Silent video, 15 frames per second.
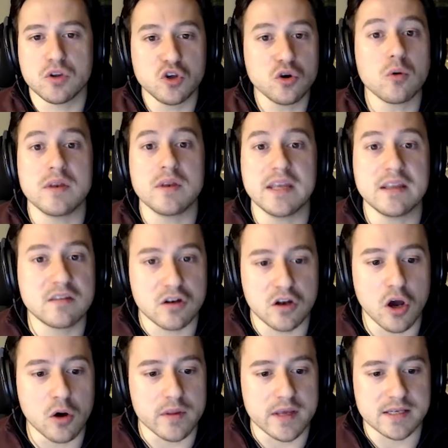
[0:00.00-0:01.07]
You don't need to
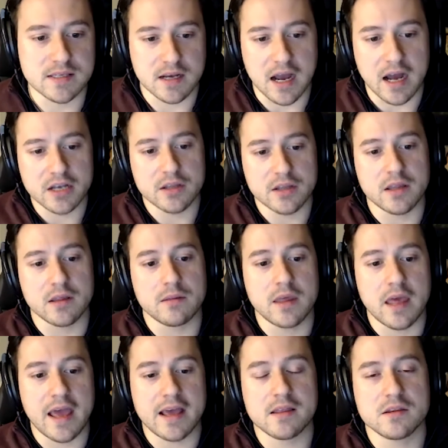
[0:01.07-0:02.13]
know this.
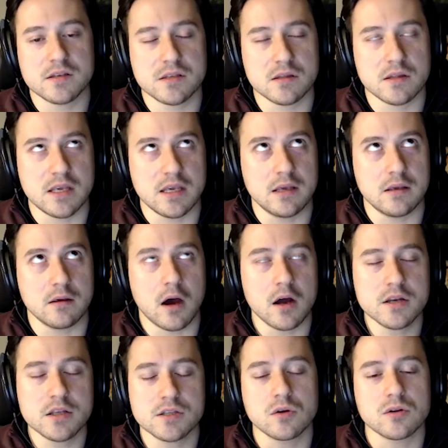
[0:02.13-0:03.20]
The
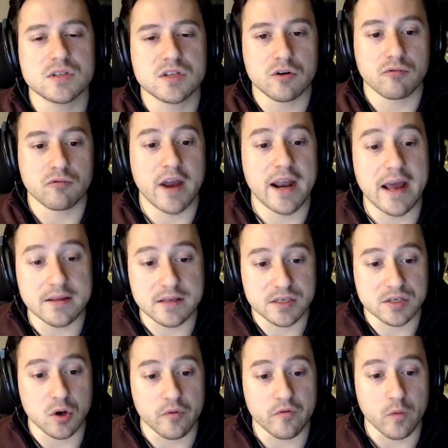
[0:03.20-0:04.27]
HUD consultant's going to write out this
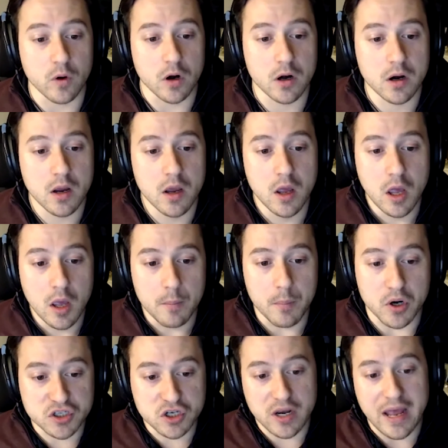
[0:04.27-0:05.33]
scope of work,
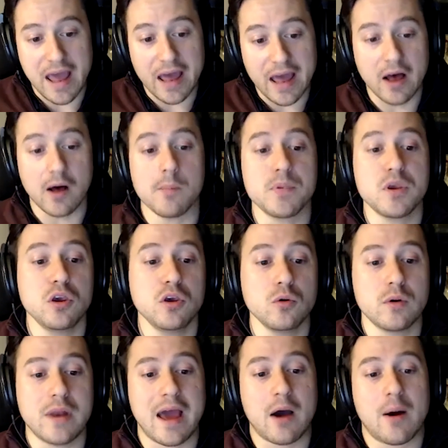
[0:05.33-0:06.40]
but it's going to help
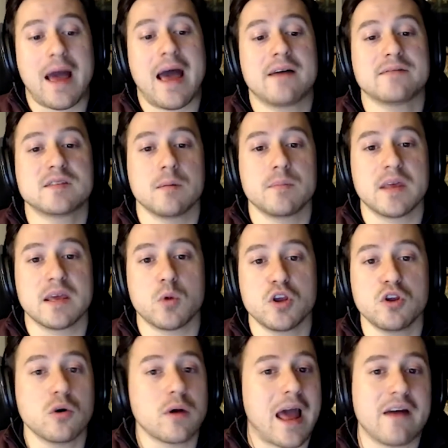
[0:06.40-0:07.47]
you now have something where
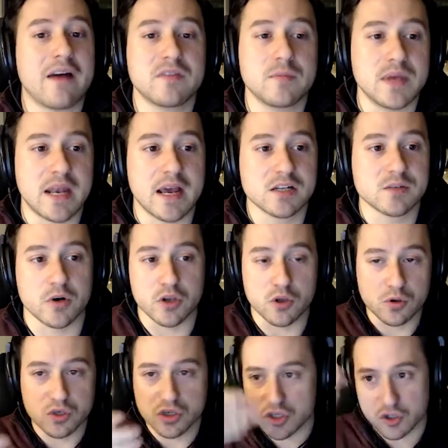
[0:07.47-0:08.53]
you don't have to be an expert.
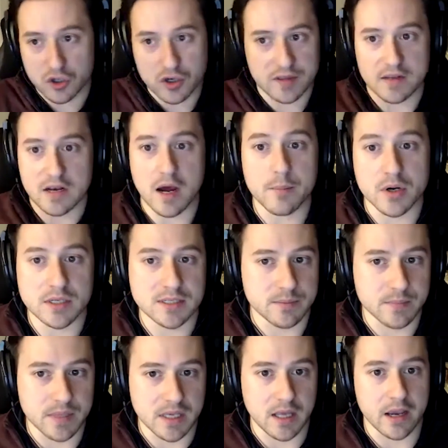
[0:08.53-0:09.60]
You could just look at the numbers
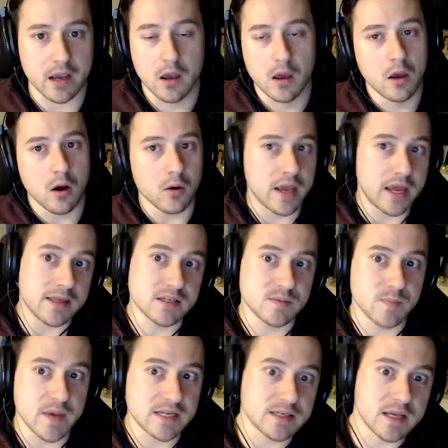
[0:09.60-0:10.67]
and be like, okay,
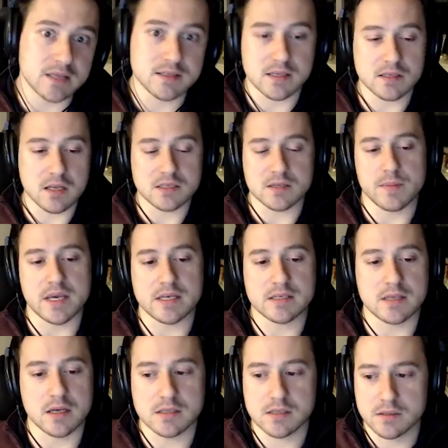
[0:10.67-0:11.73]
this makes sense. This doesn't make
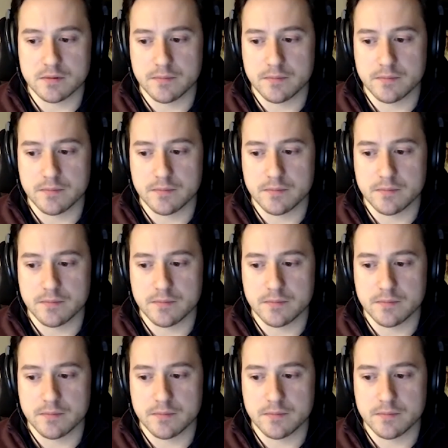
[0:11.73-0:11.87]
sense.